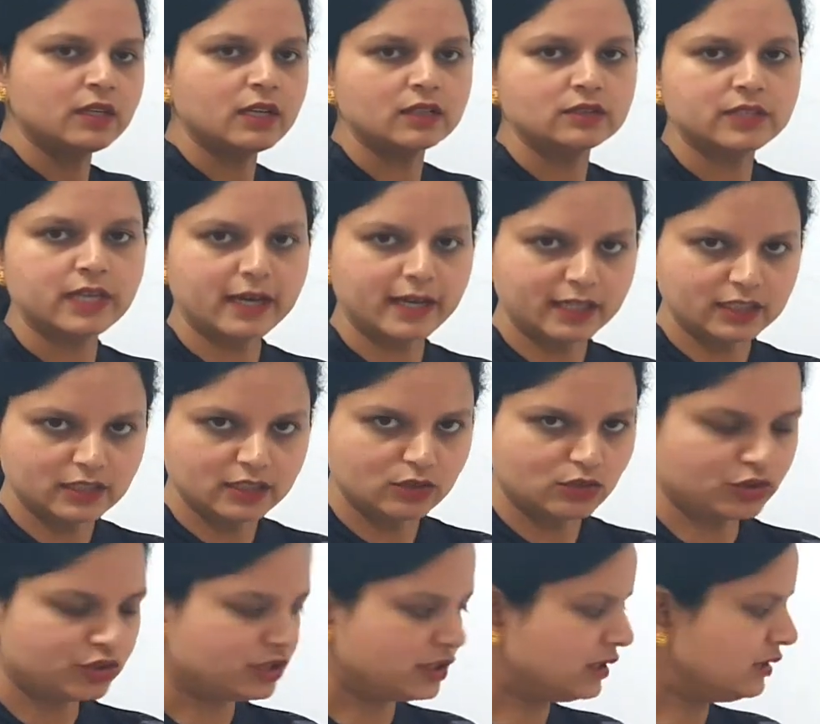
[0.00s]
The another
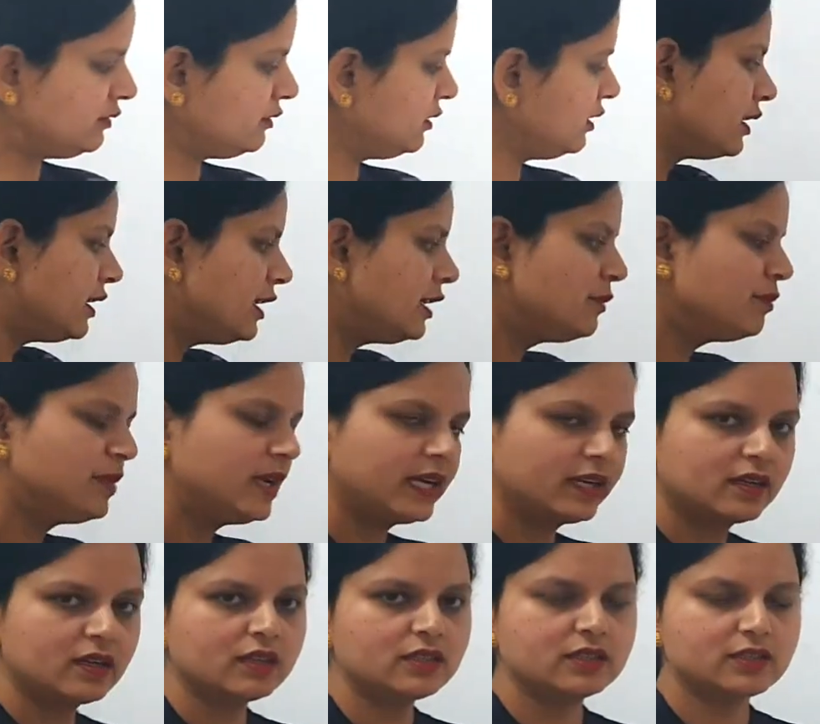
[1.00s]
question, did
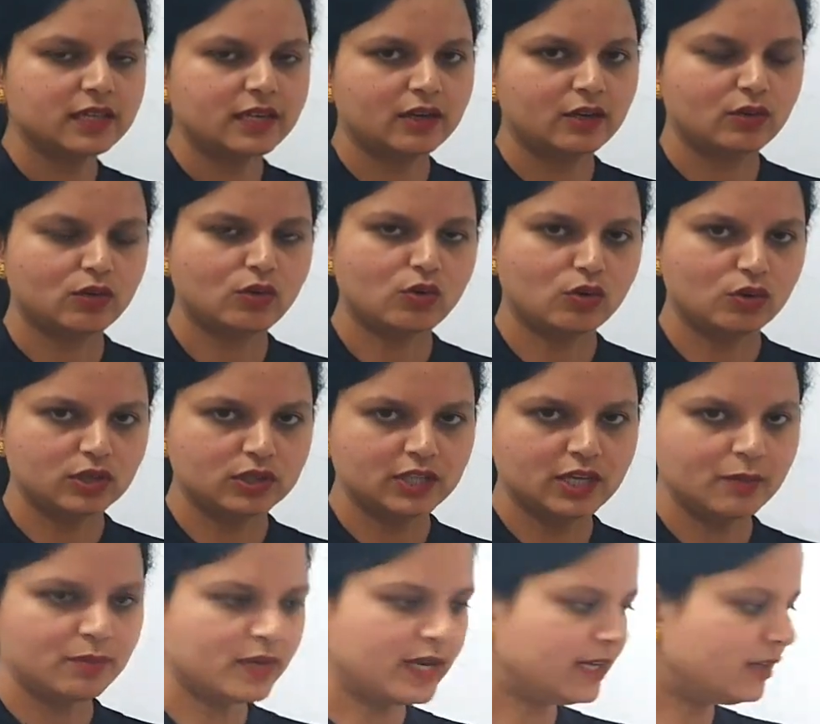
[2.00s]
baker sell all
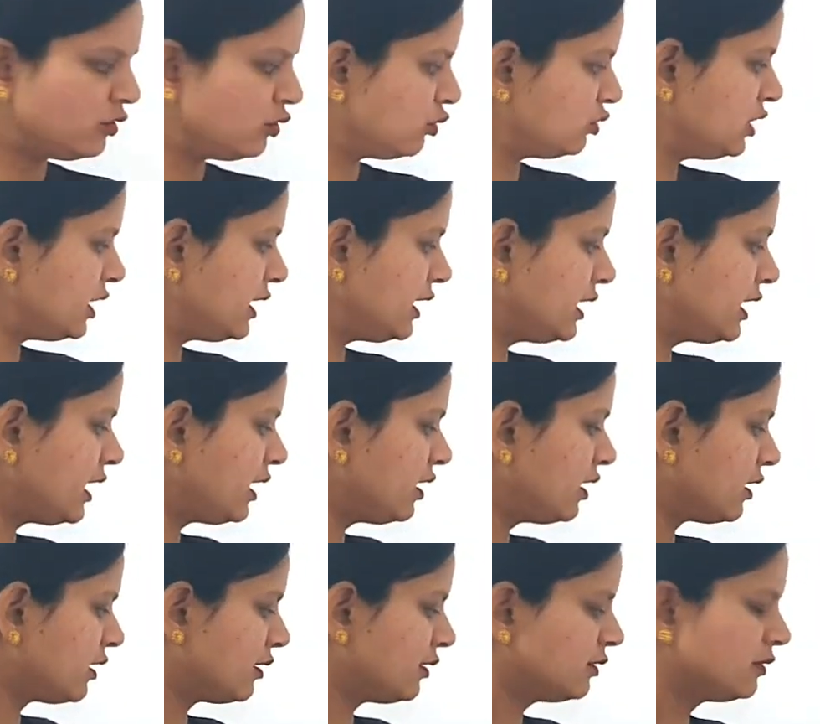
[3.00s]
the bread to the
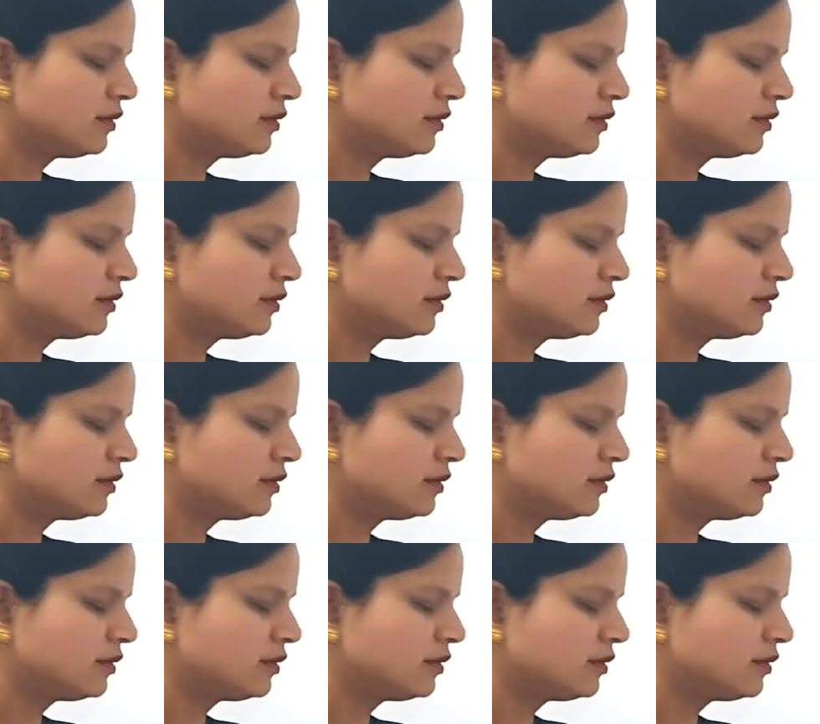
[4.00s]
retailer?